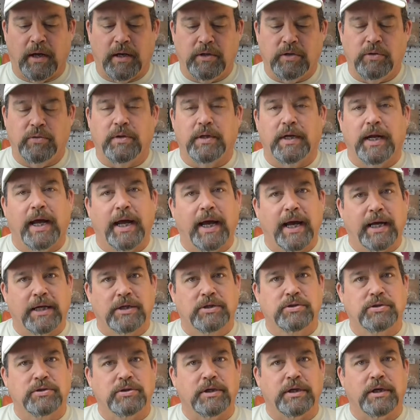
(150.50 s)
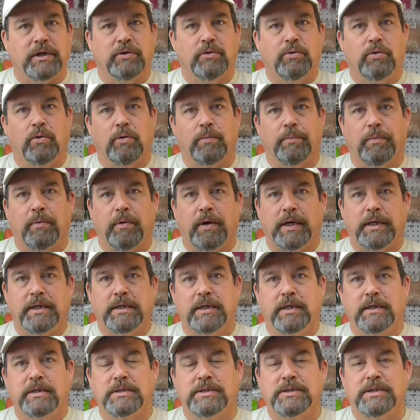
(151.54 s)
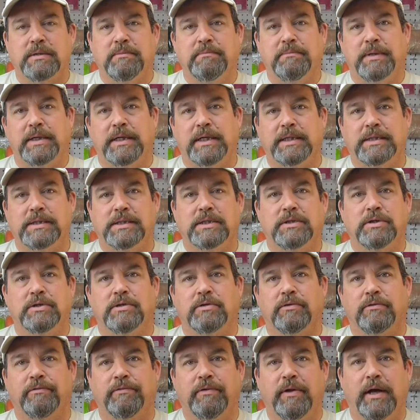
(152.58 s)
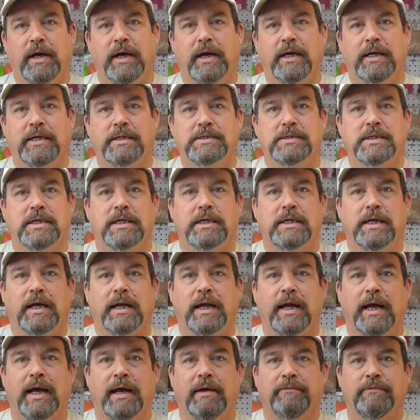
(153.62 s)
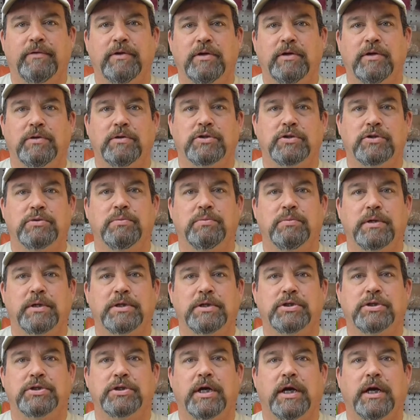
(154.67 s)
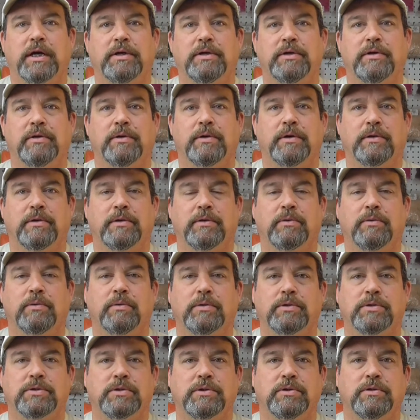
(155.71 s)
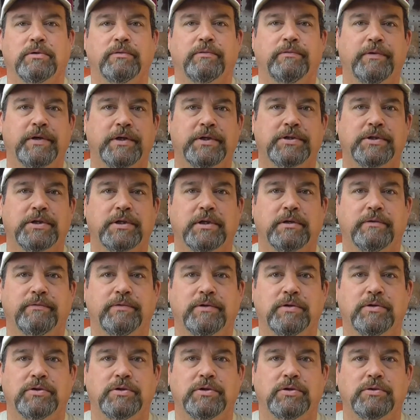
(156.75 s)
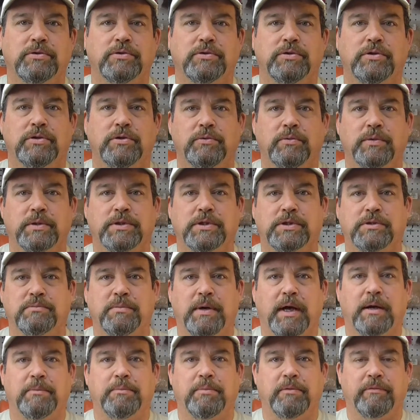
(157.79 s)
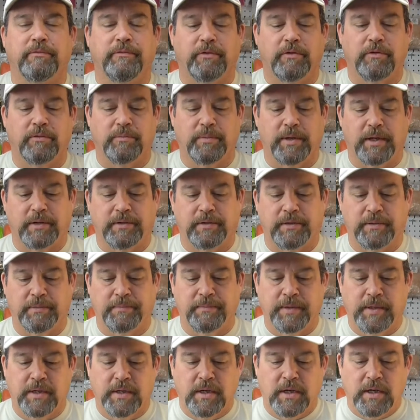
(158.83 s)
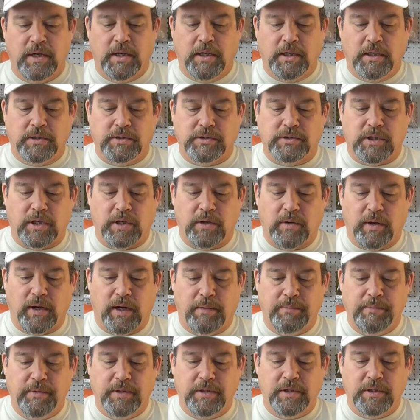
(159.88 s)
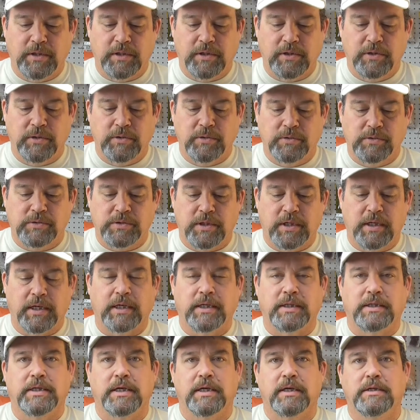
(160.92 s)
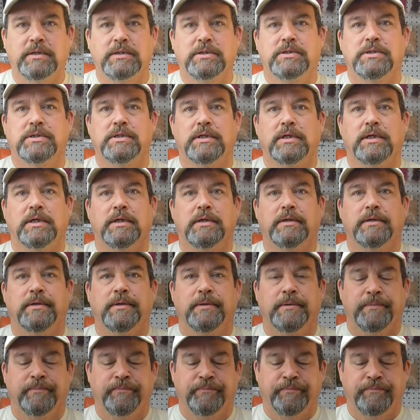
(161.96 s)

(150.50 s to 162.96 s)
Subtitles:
you can actually incorporate tungsten beads into your flies and not have to use split shot during the course of your fishing if you choose to, which is my preferred method. So I'm going to use a tungsten